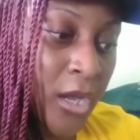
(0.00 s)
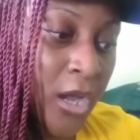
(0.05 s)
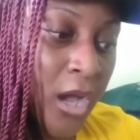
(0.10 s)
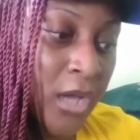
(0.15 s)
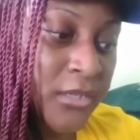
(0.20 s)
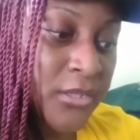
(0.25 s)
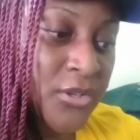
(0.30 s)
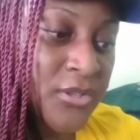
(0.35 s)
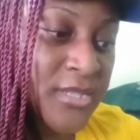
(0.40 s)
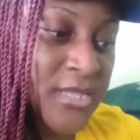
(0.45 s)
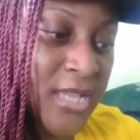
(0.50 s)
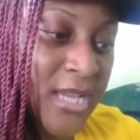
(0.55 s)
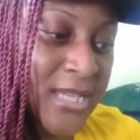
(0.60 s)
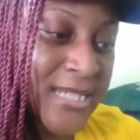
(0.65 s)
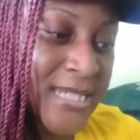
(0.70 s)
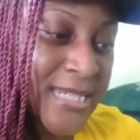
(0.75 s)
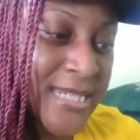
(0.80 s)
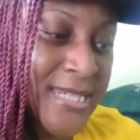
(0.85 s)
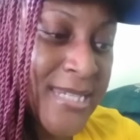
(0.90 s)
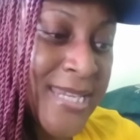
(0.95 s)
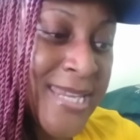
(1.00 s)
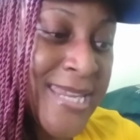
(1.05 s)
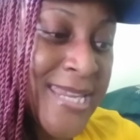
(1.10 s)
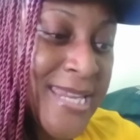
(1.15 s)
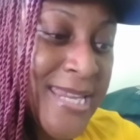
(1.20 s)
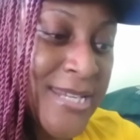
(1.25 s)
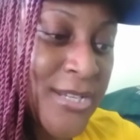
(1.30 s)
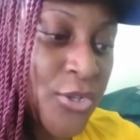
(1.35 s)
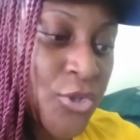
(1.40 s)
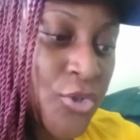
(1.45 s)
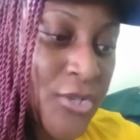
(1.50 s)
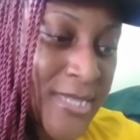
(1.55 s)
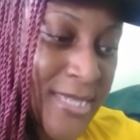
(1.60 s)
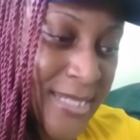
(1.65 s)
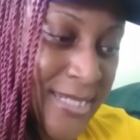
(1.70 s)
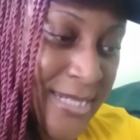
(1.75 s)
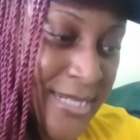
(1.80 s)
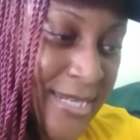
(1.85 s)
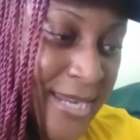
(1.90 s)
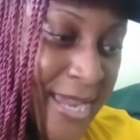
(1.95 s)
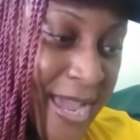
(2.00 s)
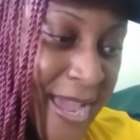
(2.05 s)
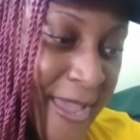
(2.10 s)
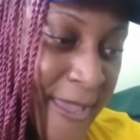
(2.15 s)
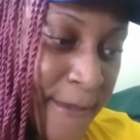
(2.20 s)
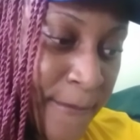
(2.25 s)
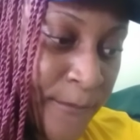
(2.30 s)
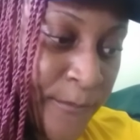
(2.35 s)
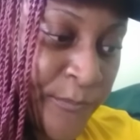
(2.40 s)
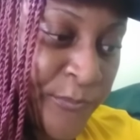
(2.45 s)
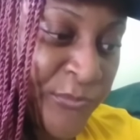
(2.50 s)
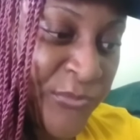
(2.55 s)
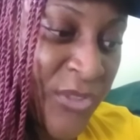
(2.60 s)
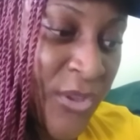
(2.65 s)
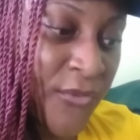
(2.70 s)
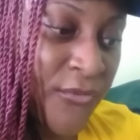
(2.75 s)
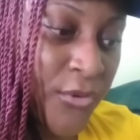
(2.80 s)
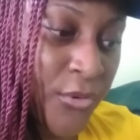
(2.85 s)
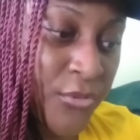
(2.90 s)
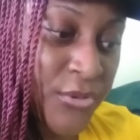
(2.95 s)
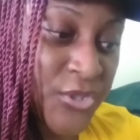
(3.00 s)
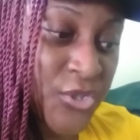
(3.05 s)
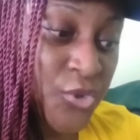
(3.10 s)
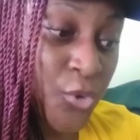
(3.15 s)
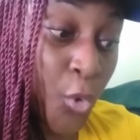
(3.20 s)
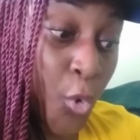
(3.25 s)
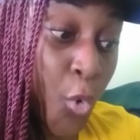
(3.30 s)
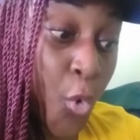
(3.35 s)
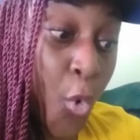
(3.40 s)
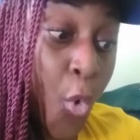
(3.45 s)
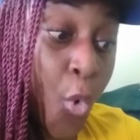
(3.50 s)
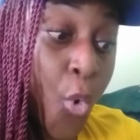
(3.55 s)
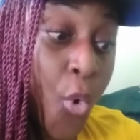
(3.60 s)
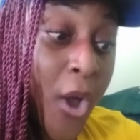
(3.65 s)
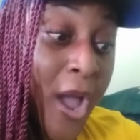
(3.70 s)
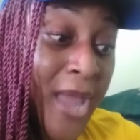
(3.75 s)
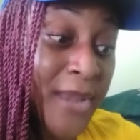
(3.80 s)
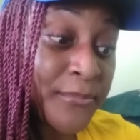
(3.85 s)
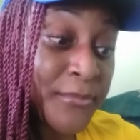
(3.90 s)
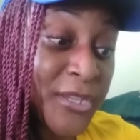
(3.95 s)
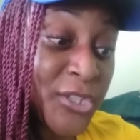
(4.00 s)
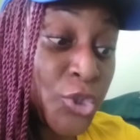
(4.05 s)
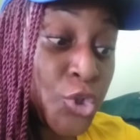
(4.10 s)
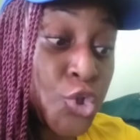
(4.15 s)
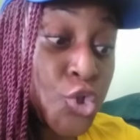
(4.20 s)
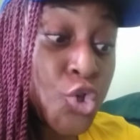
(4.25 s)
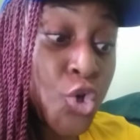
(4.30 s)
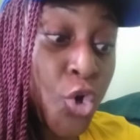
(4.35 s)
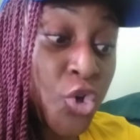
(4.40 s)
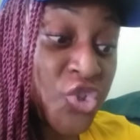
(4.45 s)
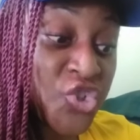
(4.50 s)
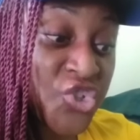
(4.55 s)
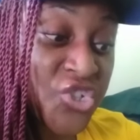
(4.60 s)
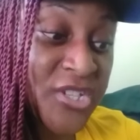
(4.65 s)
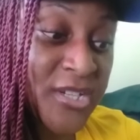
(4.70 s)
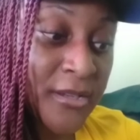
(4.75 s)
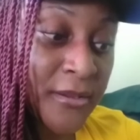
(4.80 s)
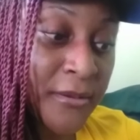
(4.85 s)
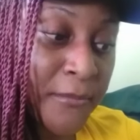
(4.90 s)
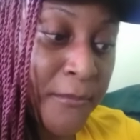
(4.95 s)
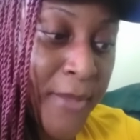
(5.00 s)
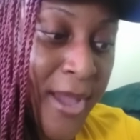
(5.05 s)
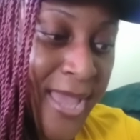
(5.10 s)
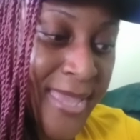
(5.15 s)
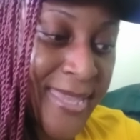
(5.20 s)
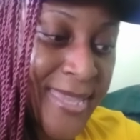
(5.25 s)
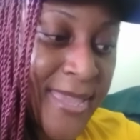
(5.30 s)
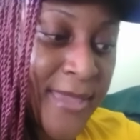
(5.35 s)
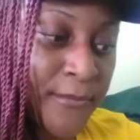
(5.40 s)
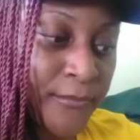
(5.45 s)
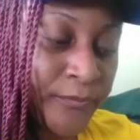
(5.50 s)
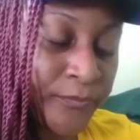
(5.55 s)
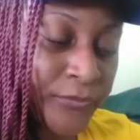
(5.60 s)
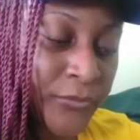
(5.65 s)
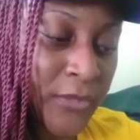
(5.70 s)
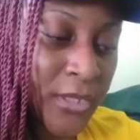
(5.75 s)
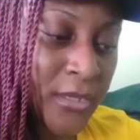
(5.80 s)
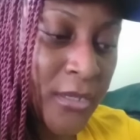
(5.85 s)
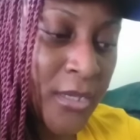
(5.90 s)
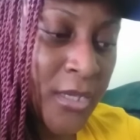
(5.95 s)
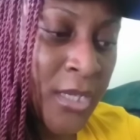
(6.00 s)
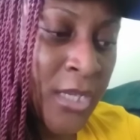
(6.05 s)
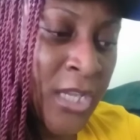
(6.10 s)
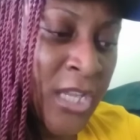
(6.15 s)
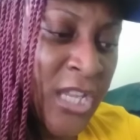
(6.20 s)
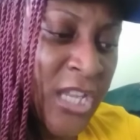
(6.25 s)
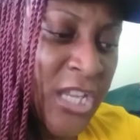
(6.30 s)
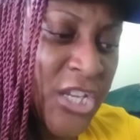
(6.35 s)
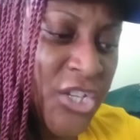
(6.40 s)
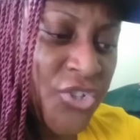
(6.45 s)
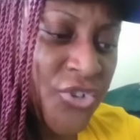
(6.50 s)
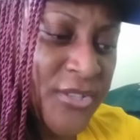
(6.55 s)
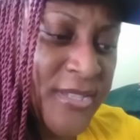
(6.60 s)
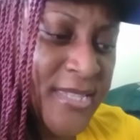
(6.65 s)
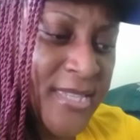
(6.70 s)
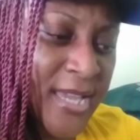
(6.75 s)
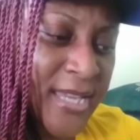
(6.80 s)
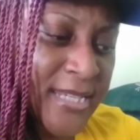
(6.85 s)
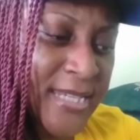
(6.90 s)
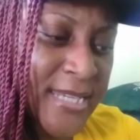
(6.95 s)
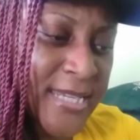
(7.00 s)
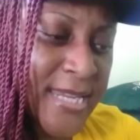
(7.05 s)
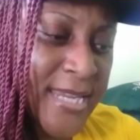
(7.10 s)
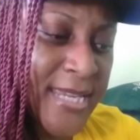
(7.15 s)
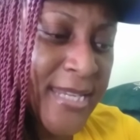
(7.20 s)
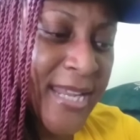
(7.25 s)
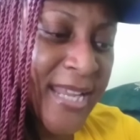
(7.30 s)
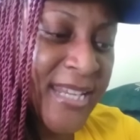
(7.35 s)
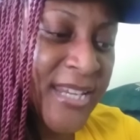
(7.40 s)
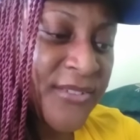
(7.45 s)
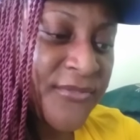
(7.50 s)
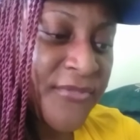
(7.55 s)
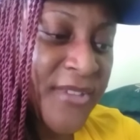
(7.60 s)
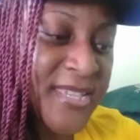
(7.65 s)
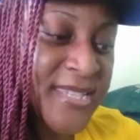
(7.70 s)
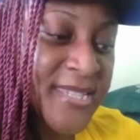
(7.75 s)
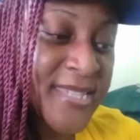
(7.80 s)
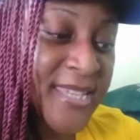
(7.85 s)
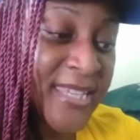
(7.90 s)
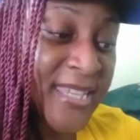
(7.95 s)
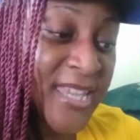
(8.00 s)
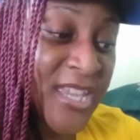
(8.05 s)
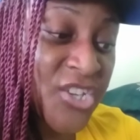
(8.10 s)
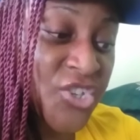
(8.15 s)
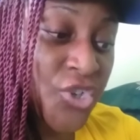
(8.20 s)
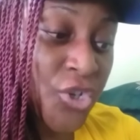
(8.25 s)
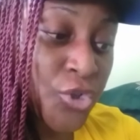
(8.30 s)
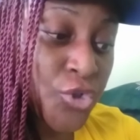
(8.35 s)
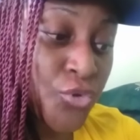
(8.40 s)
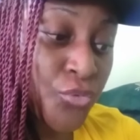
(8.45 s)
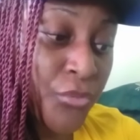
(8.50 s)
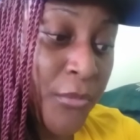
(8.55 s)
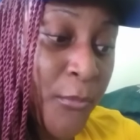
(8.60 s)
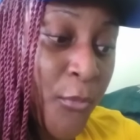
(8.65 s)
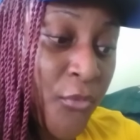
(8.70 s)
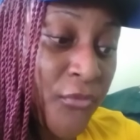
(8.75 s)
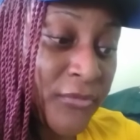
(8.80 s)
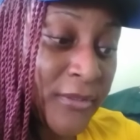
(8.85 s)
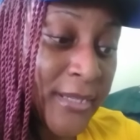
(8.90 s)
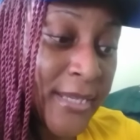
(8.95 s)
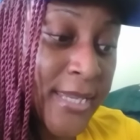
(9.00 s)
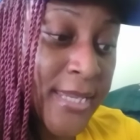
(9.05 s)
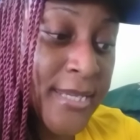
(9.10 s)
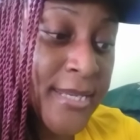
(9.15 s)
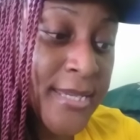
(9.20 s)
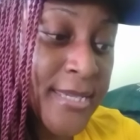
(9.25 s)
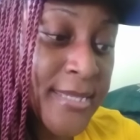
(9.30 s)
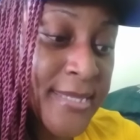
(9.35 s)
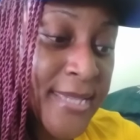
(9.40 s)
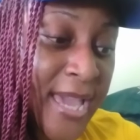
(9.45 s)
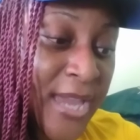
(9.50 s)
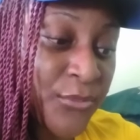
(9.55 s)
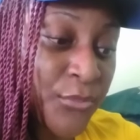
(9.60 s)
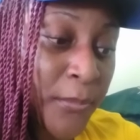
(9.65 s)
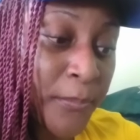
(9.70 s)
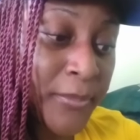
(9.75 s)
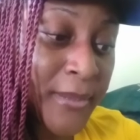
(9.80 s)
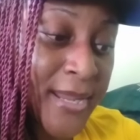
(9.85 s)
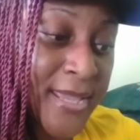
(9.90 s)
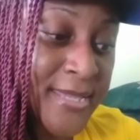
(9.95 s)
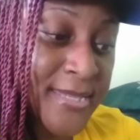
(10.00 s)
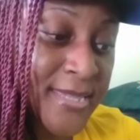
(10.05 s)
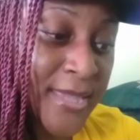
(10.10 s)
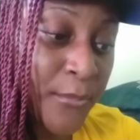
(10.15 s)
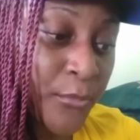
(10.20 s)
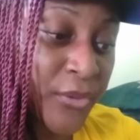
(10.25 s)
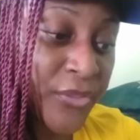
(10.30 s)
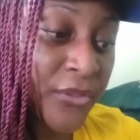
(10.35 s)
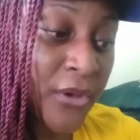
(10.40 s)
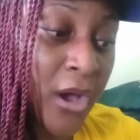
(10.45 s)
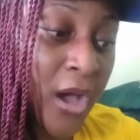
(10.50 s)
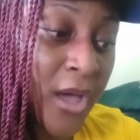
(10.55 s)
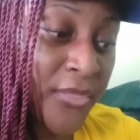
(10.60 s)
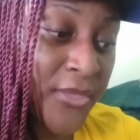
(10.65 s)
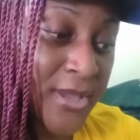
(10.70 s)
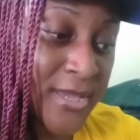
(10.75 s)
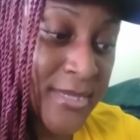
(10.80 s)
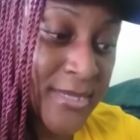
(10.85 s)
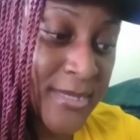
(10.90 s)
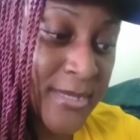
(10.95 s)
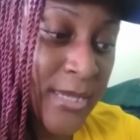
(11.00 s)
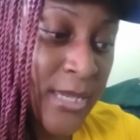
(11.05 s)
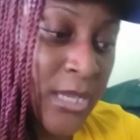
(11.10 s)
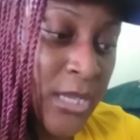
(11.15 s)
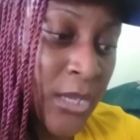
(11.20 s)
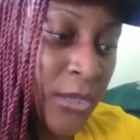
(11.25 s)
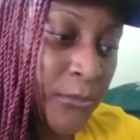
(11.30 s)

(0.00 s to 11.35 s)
God does not need to set a time for us to go and be judged by him. He does not need an investigation to remove leaders and replace them with others.